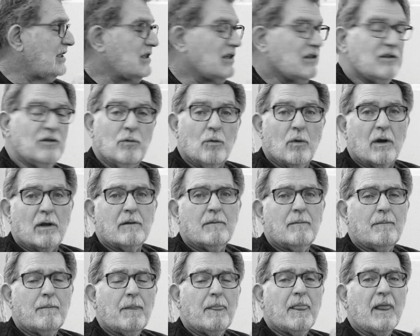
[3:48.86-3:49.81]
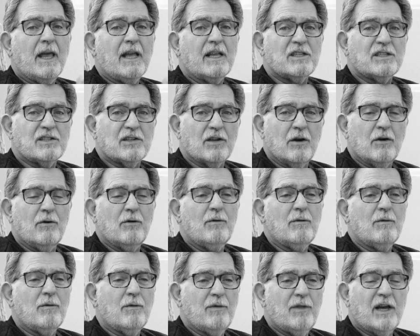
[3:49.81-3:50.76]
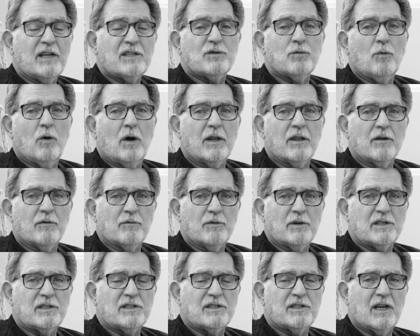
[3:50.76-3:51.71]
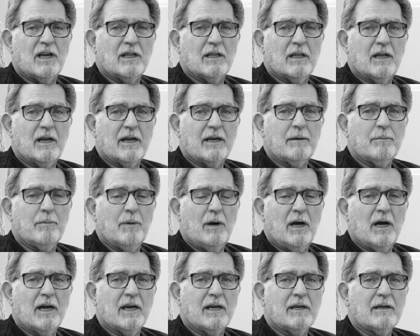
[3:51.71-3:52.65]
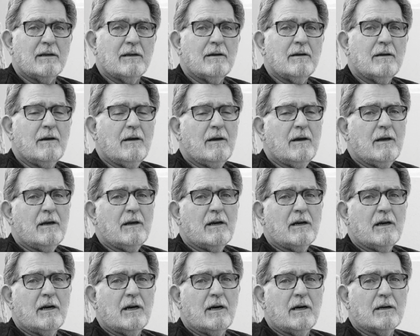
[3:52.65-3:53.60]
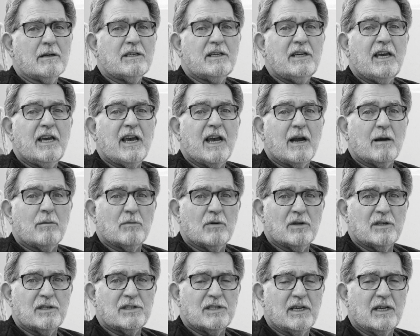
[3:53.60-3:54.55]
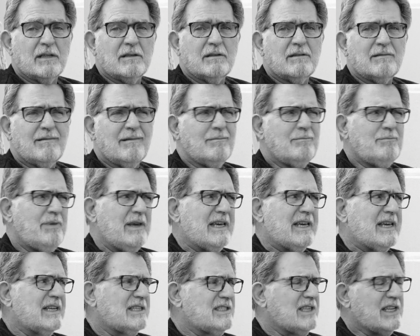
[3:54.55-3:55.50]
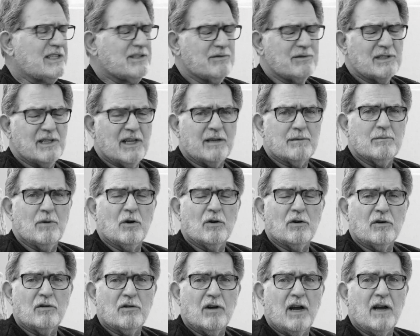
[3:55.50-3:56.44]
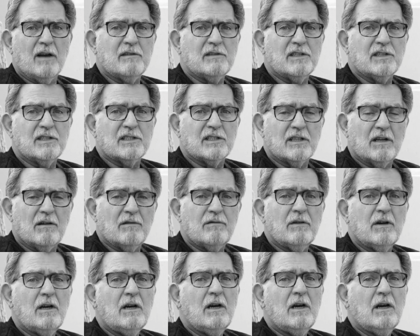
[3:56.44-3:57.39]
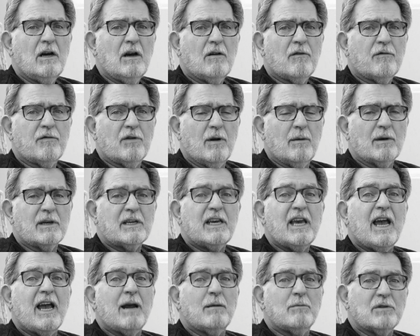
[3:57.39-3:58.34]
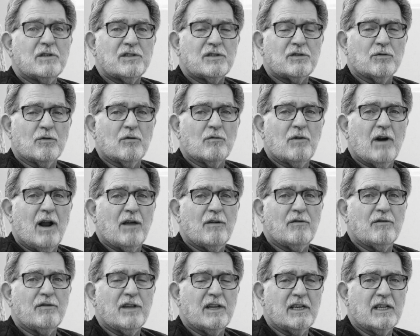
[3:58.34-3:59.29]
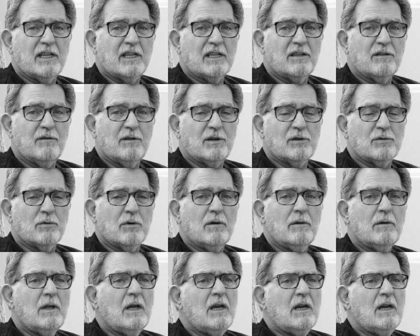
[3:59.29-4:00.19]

a new one. And so that's one of the reasons I like buying cameras and big accessories like motor drives and stuff from a camera store rather than an individual.